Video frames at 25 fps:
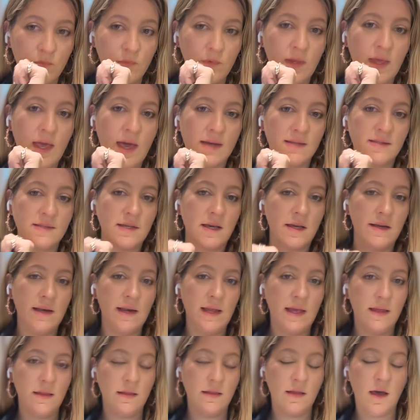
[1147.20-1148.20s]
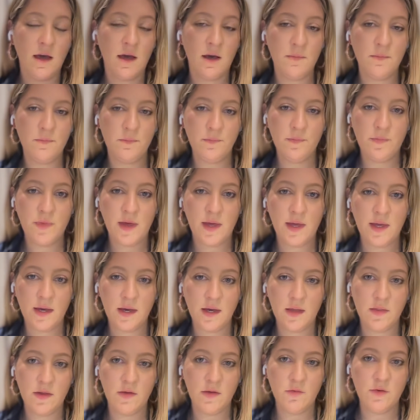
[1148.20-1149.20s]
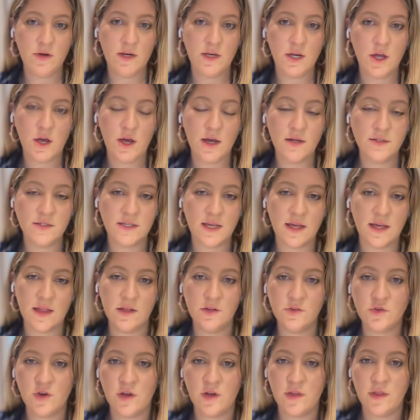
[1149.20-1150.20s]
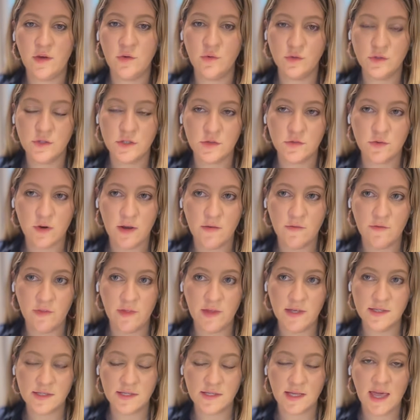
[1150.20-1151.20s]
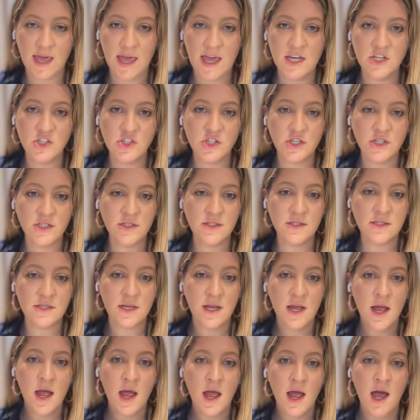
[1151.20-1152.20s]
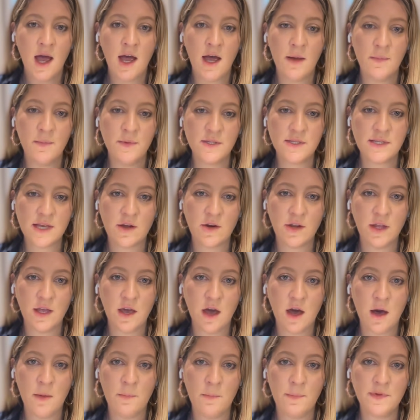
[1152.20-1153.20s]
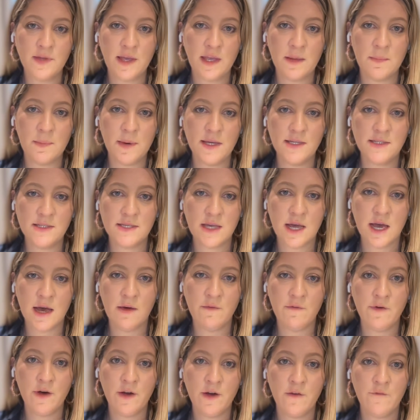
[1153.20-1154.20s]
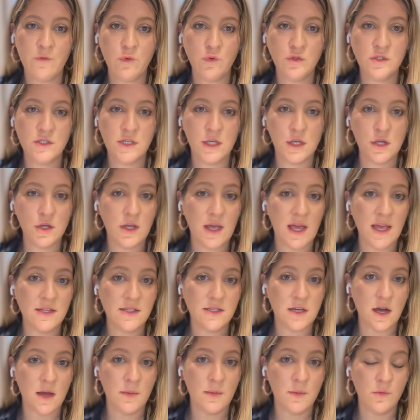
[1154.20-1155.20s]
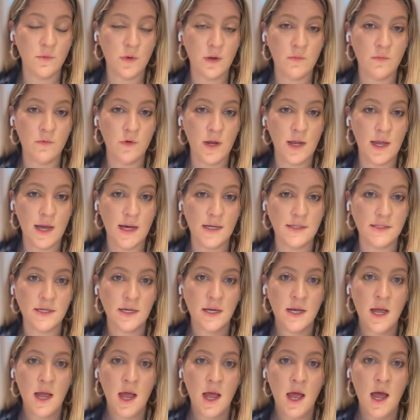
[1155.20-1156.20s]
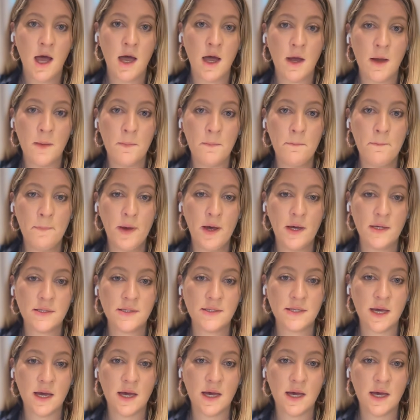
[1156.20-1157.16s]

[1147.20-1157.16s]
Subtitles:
Yeah, certainly. They really know how to train their horses right for these occasions. The Saudi Cup taking place at 5:40 UK time in Riyadh, but